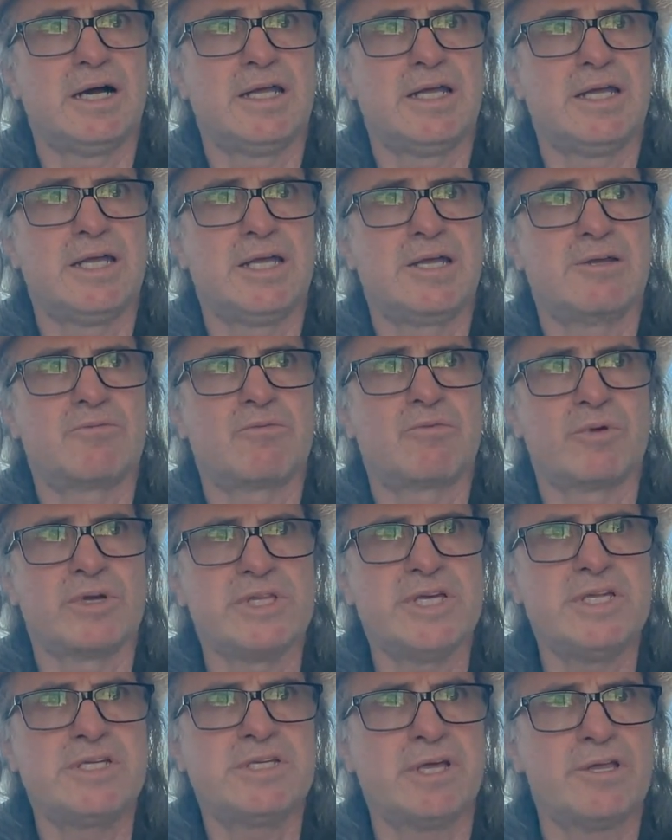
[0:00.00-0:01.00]
it
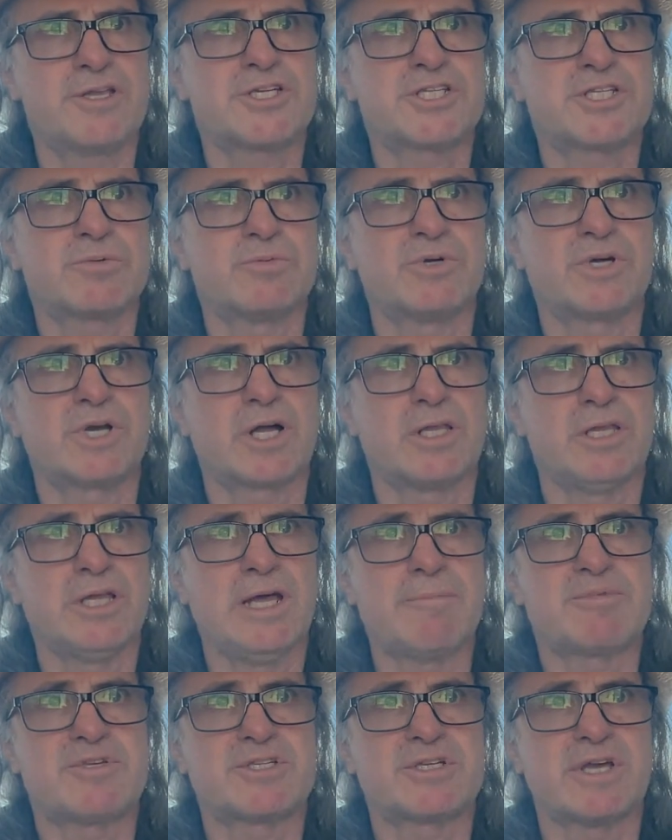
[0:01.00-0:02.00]
really tends to
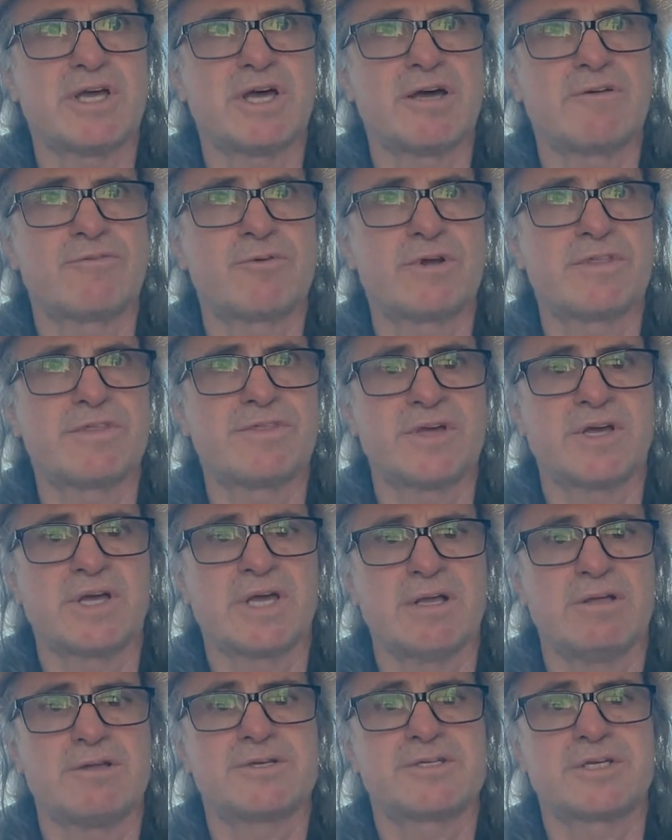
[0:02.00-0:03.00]
eclipse everything
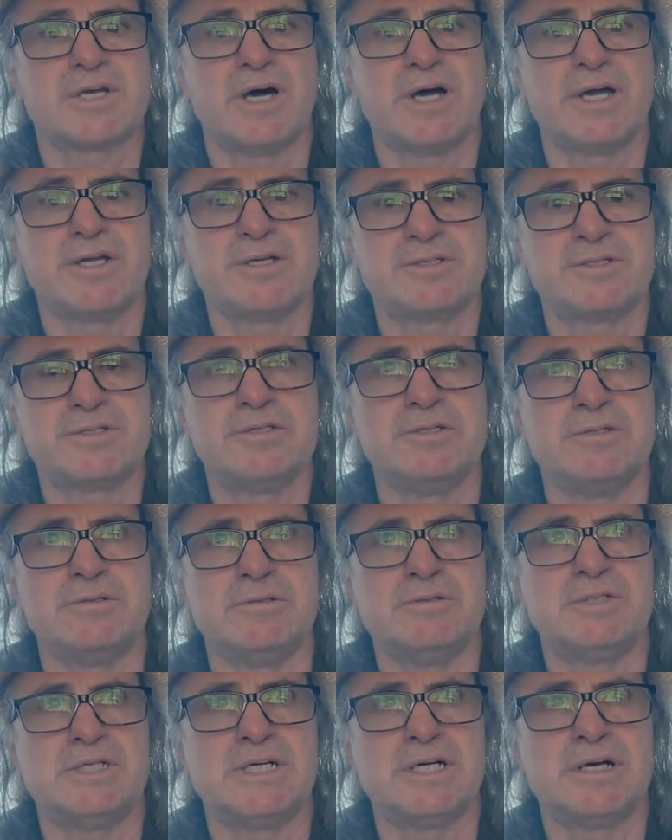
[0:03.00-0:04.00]
else I
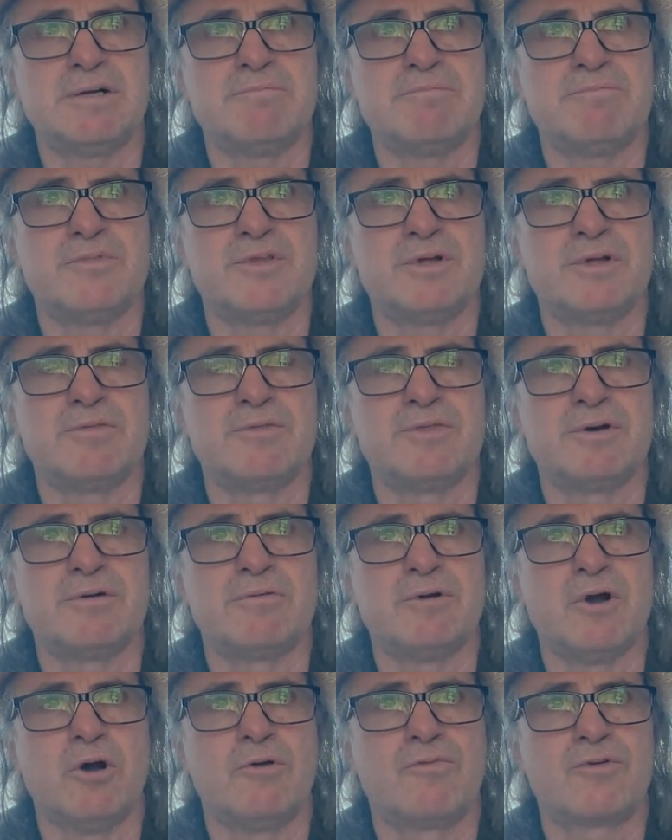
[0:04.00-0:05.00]
do. The
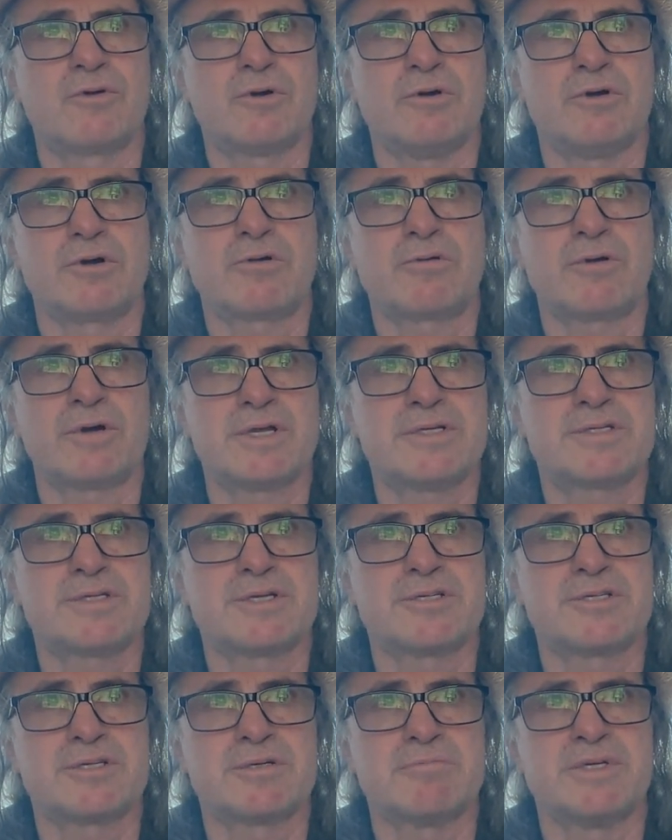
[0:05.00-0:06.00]
overall
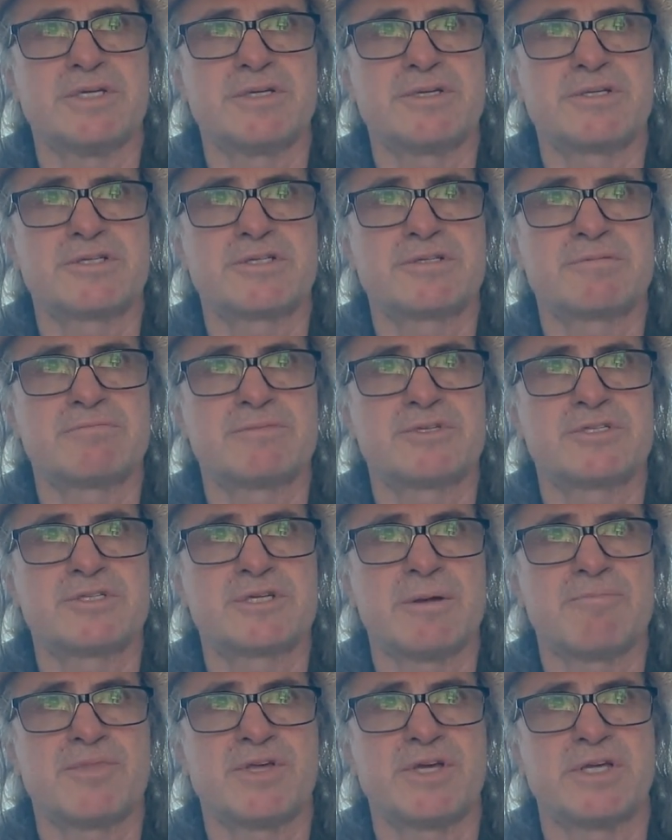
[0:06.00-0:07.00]
criticism is
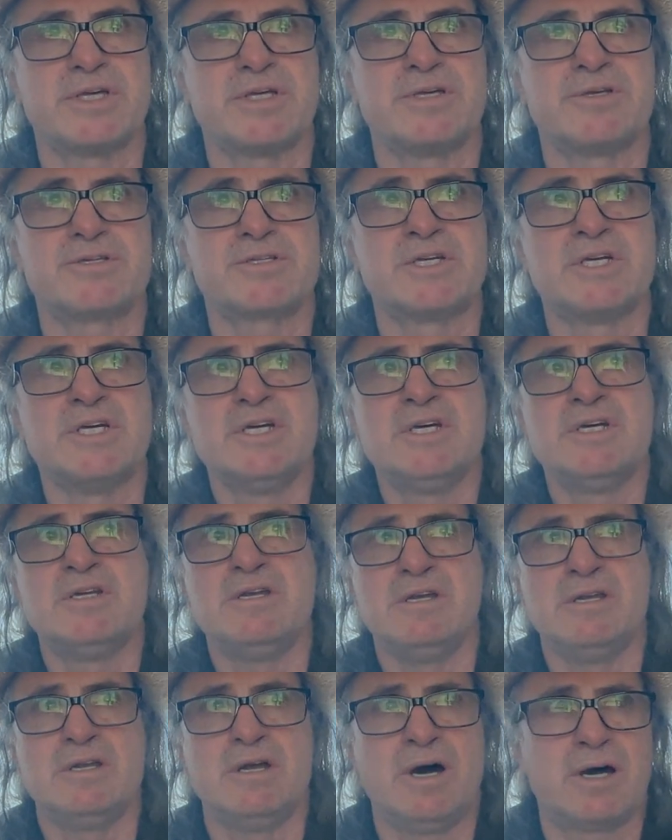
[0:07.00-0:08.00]
something is
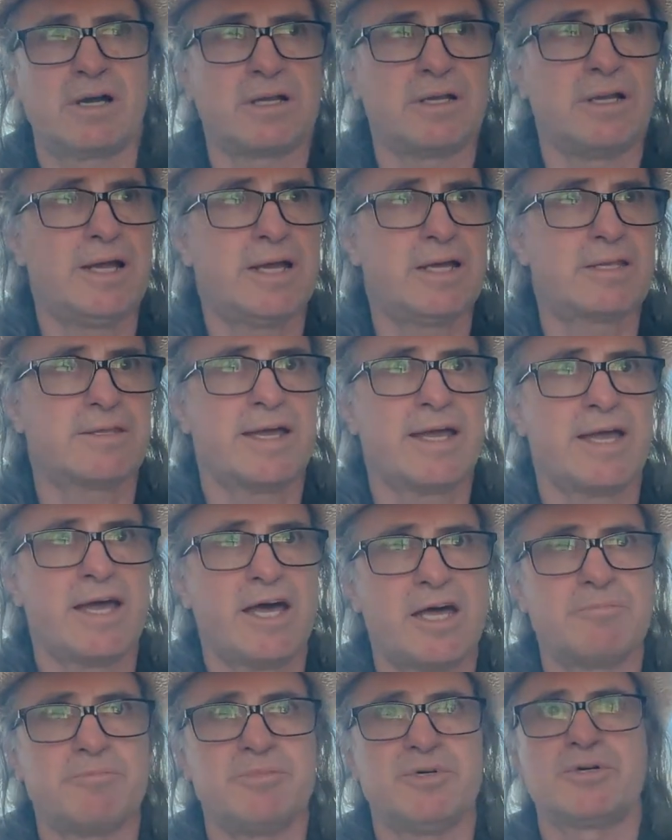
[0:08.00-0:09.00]
not like the
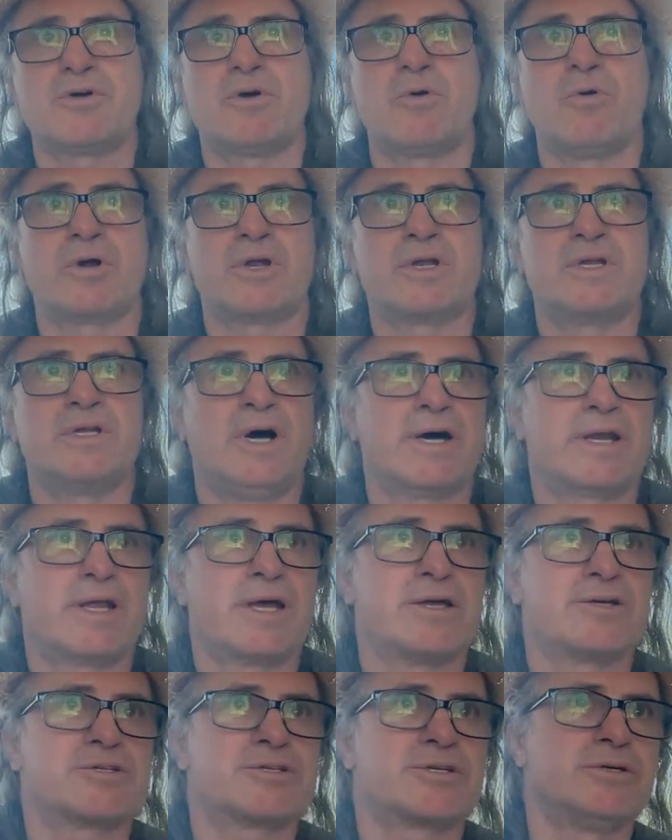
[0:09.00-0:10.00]
handbook, or not
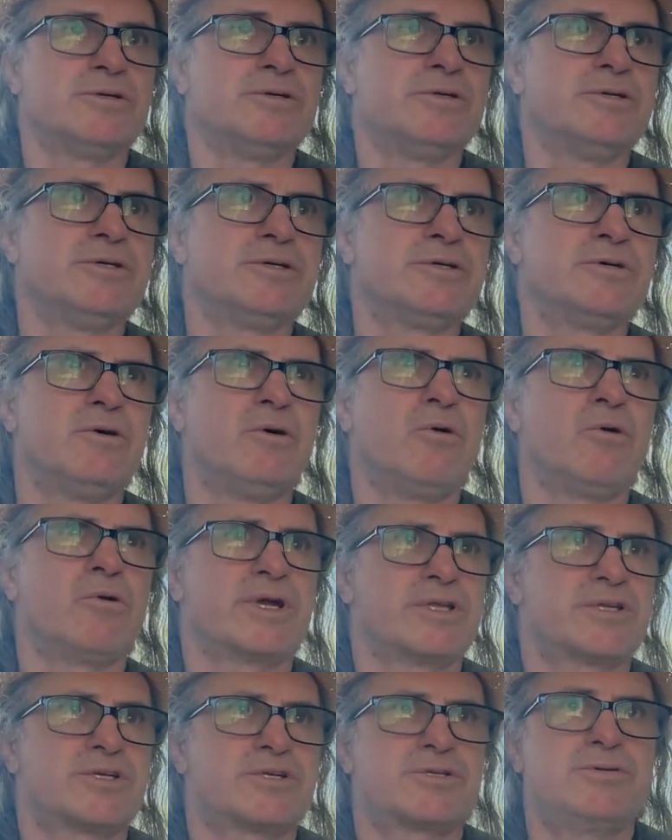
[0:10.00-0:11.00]
as good,
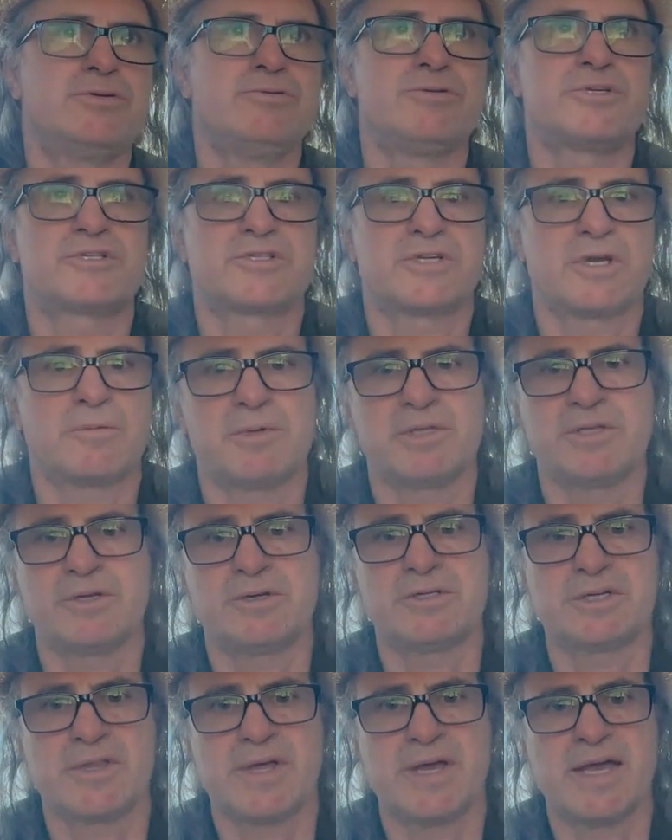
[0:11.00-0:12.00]
or it's too
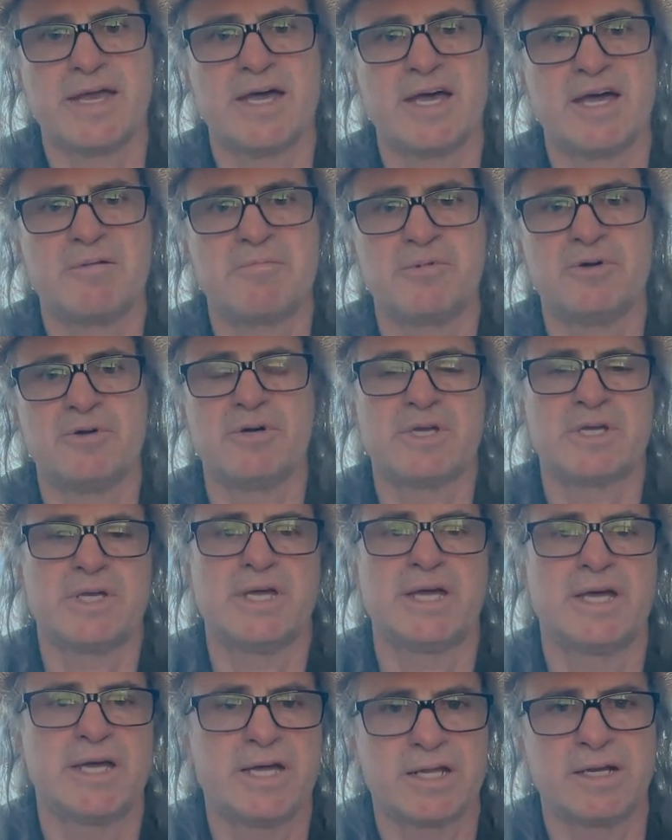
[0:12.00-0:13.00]
similar to the handbook,
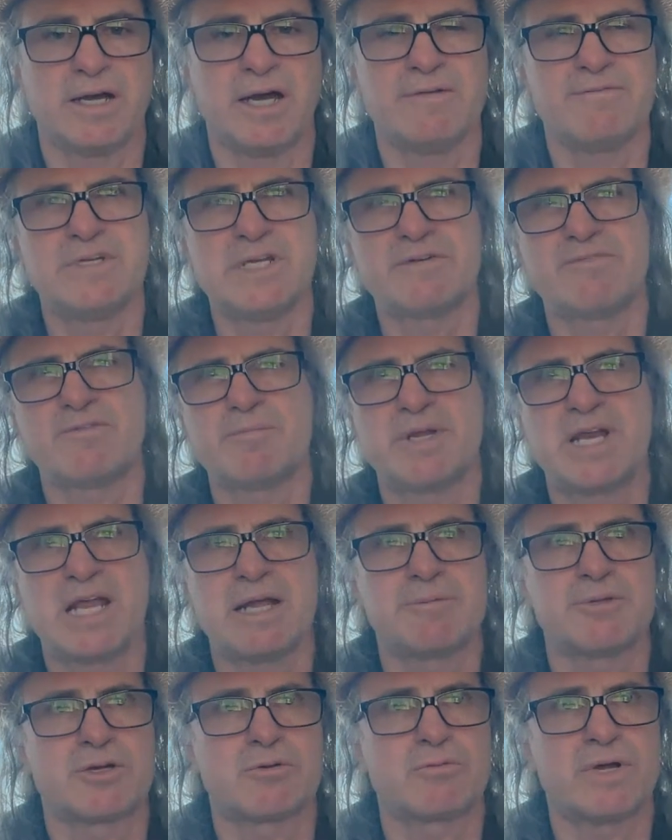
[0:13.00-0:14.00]
and I've never been
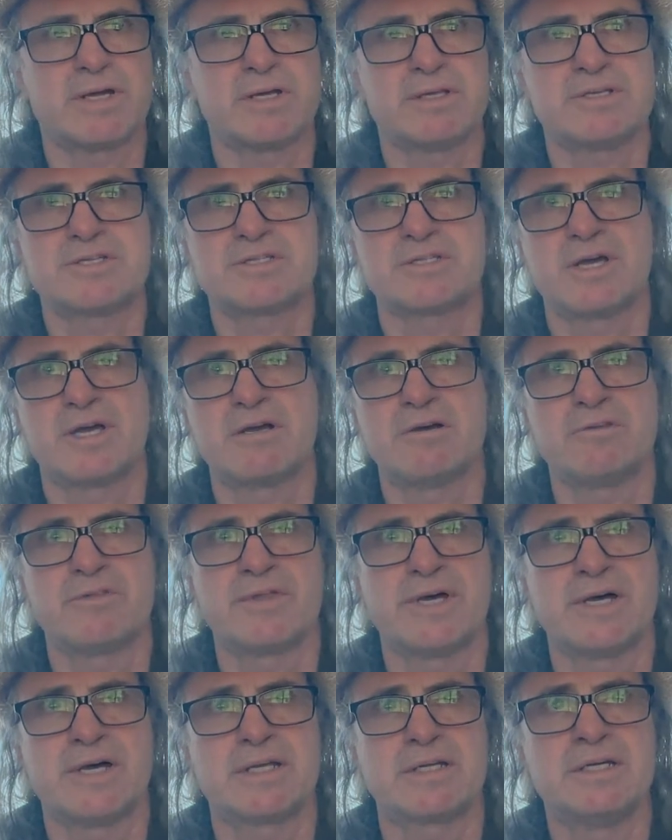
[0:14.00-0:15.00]
able to reconcile
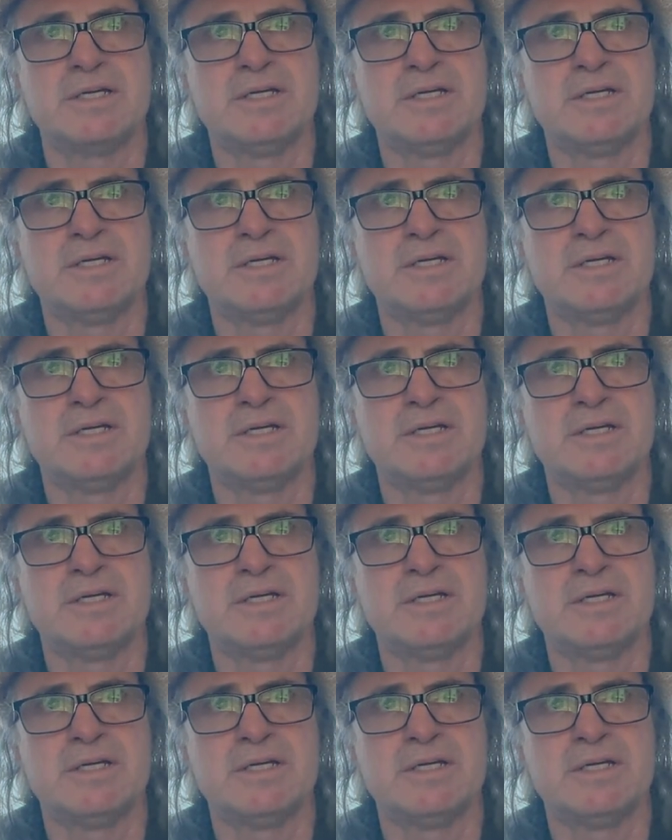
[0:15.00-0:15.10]
that.